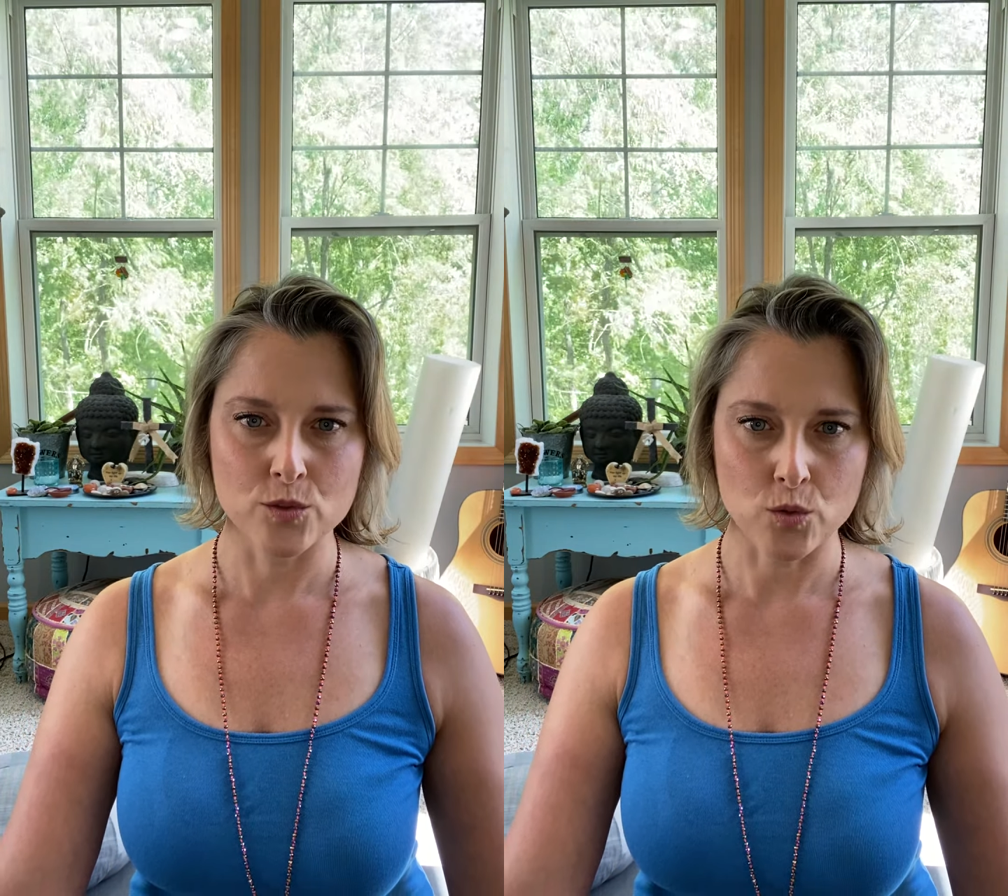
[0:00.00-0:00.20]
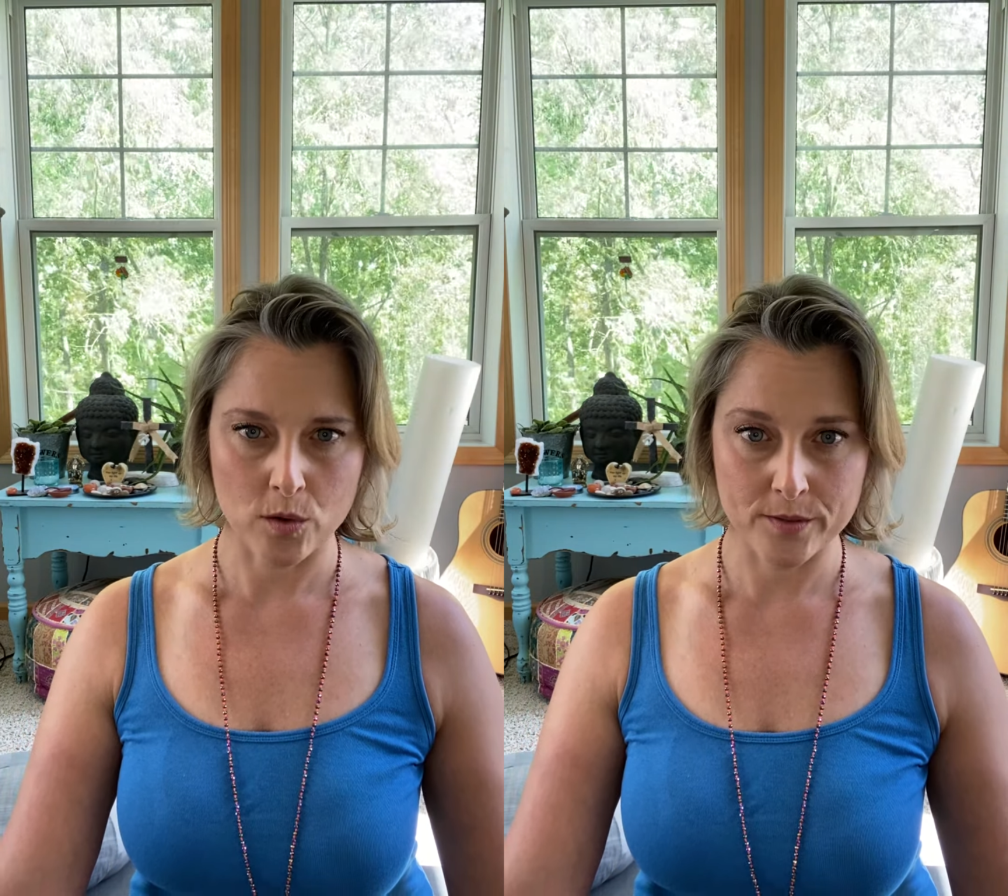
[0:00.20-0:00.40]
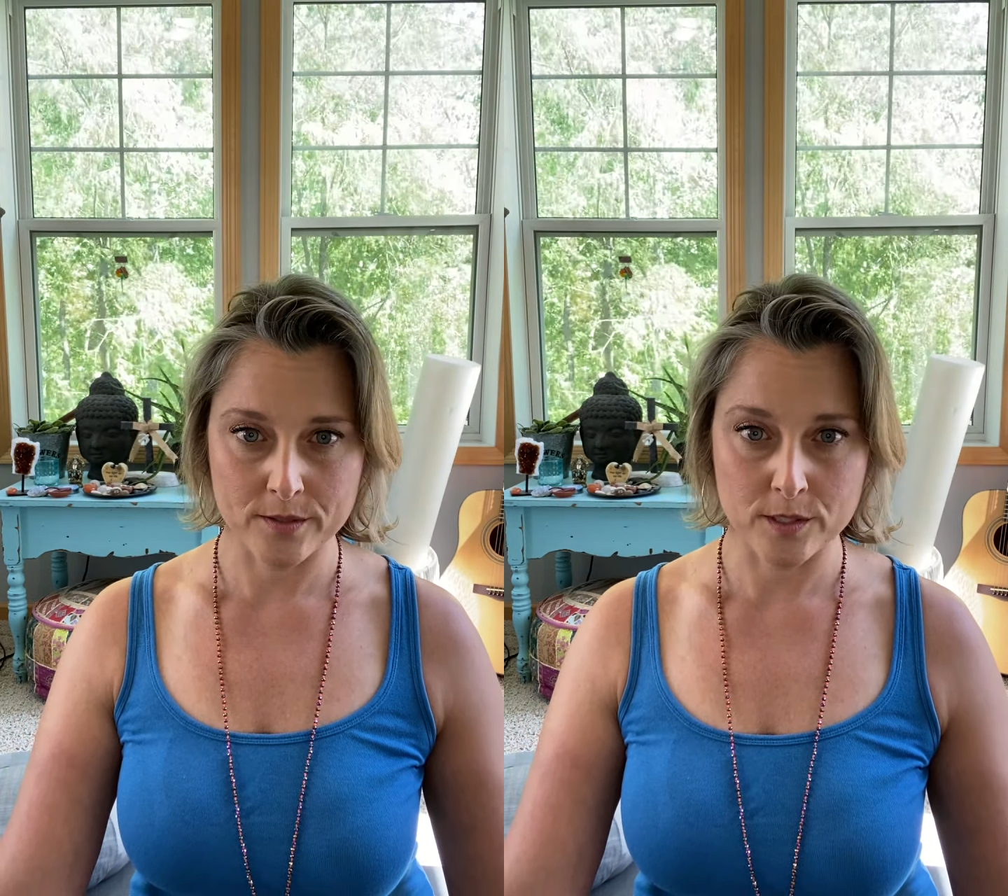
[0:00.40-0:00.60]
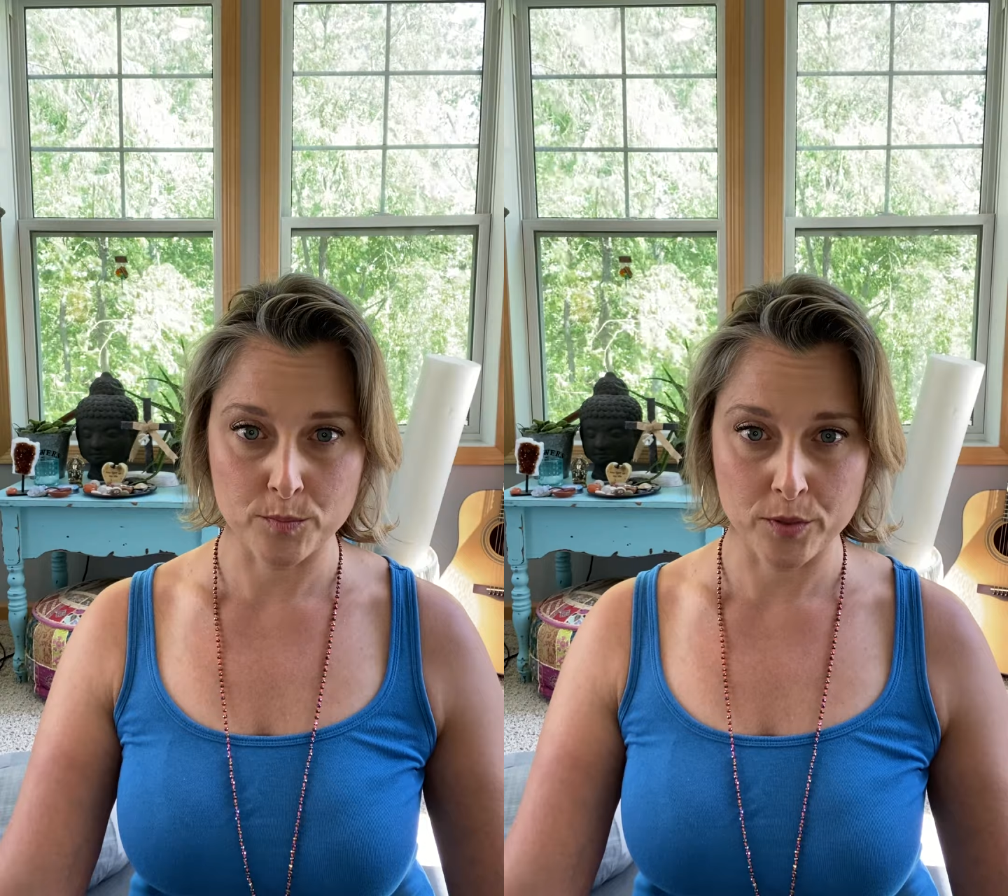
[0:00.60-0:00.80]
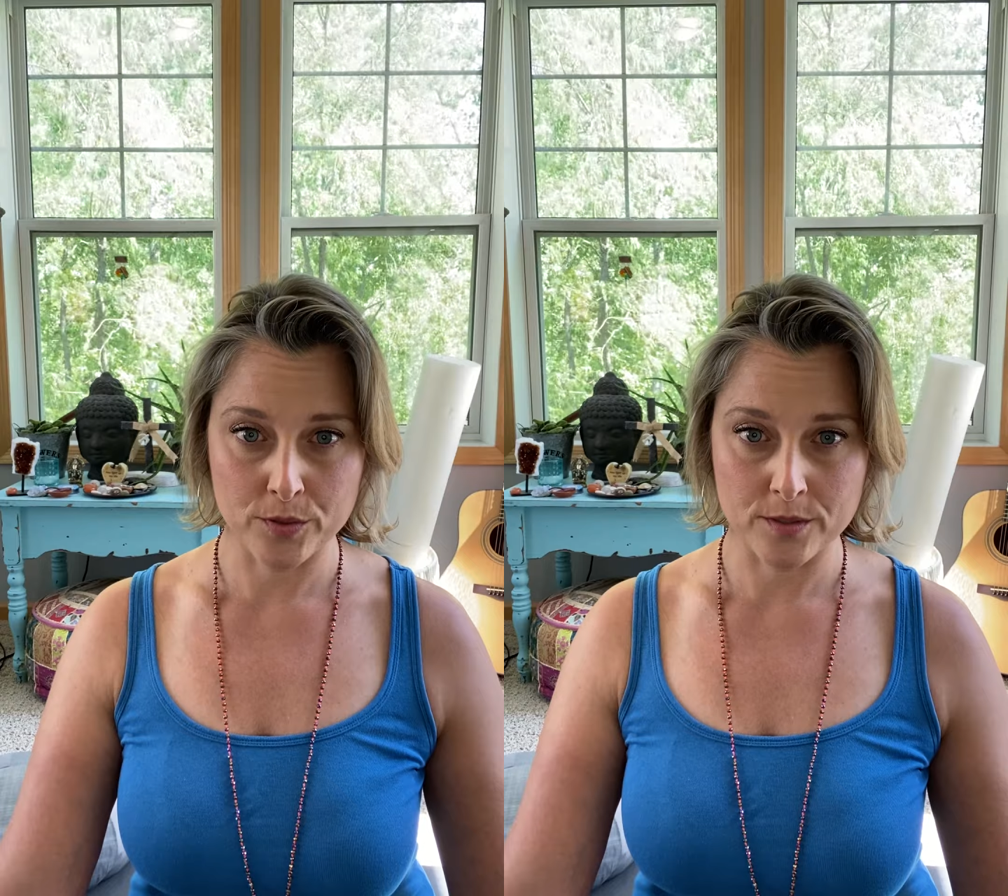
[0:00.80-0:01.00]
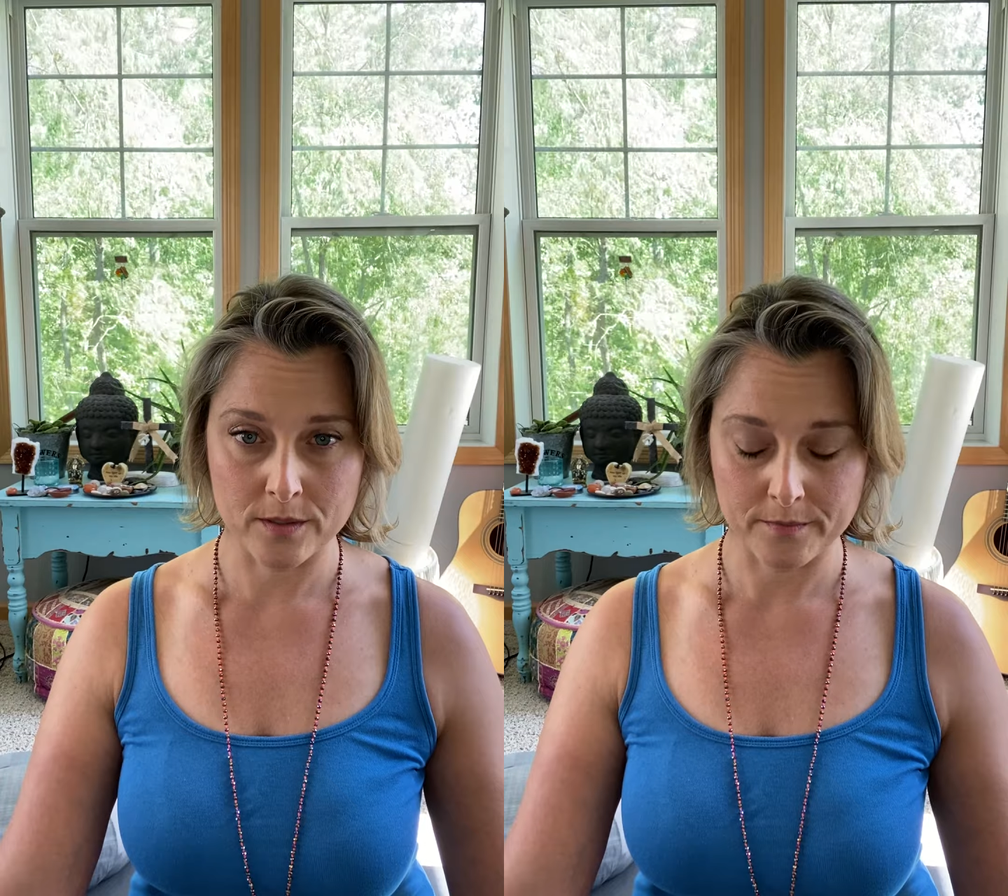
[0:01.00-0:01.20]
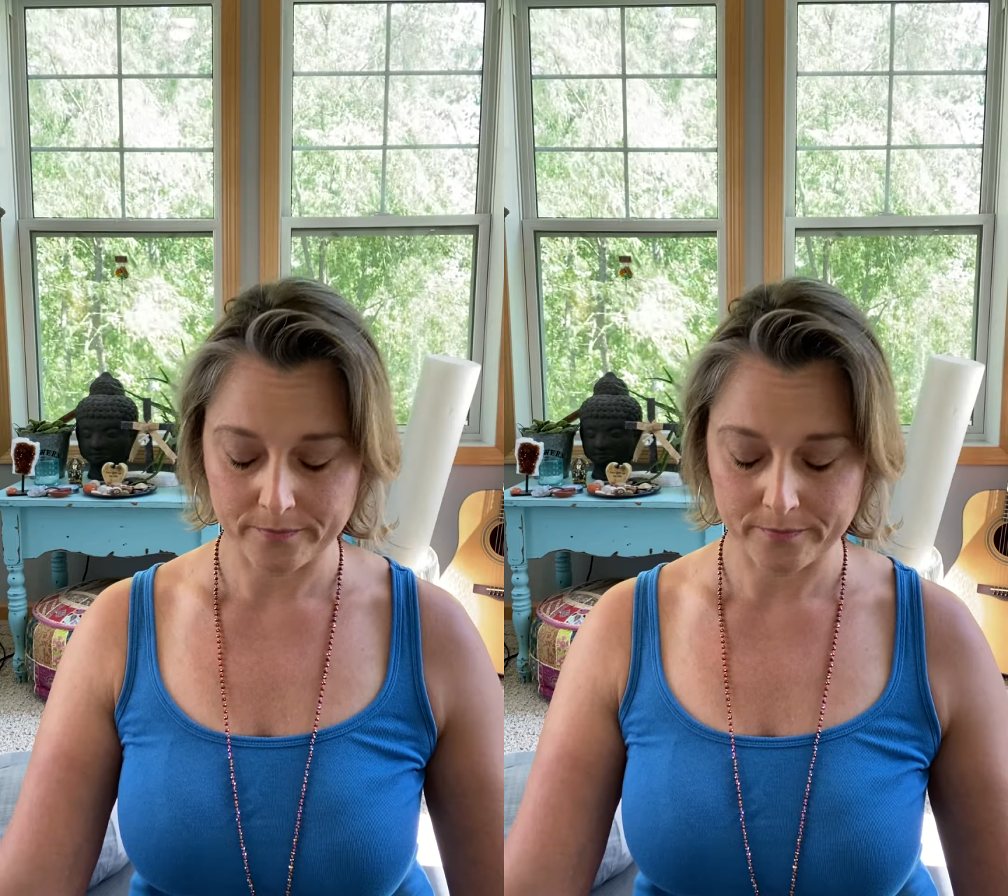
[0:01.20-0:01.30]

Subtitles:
towards this person.